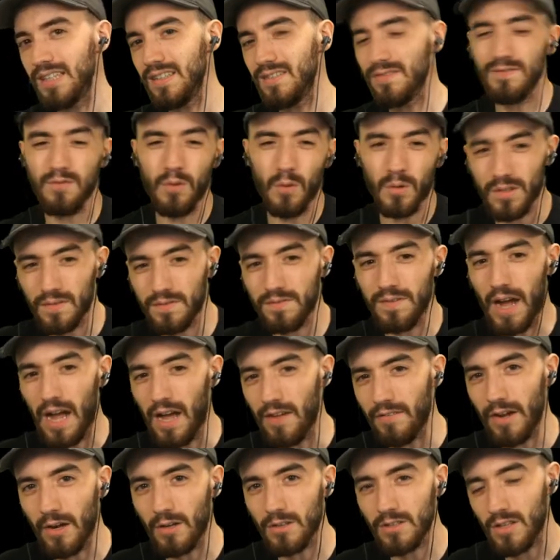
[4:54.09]
4 to 5
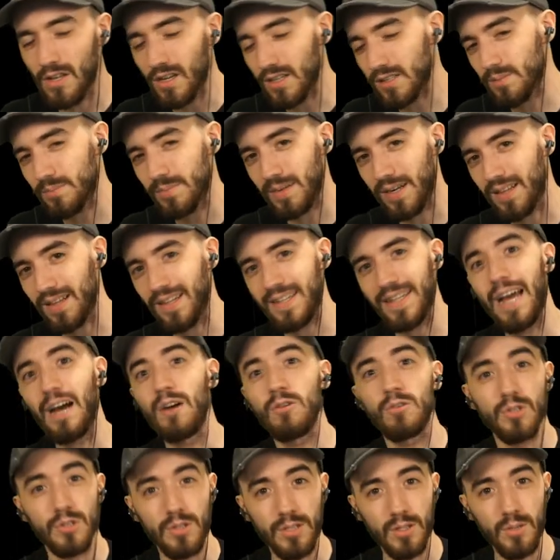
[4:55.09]
hours long, depending on how
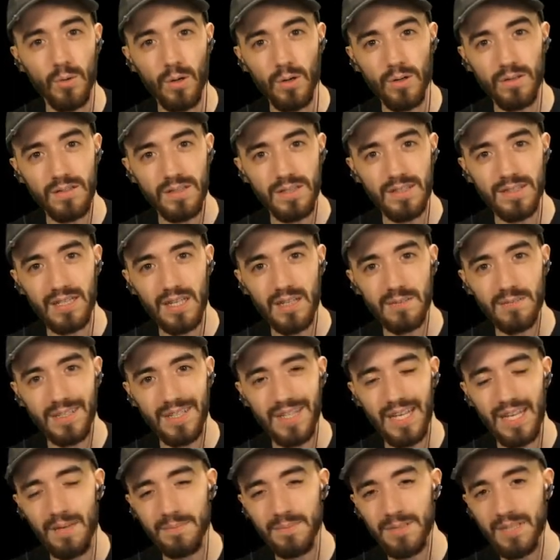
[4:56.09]
good you are at these types of
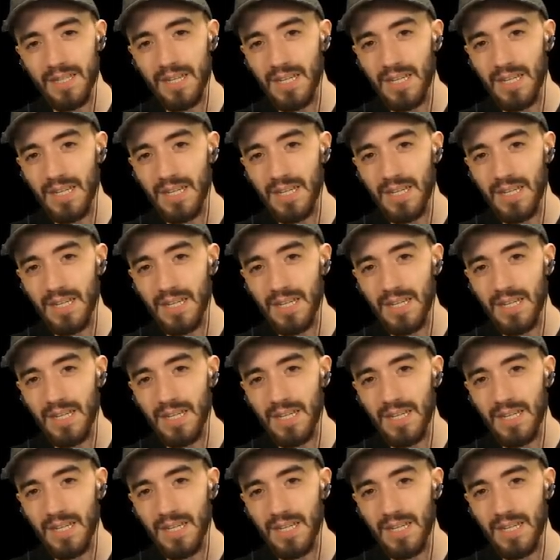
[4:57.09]
games.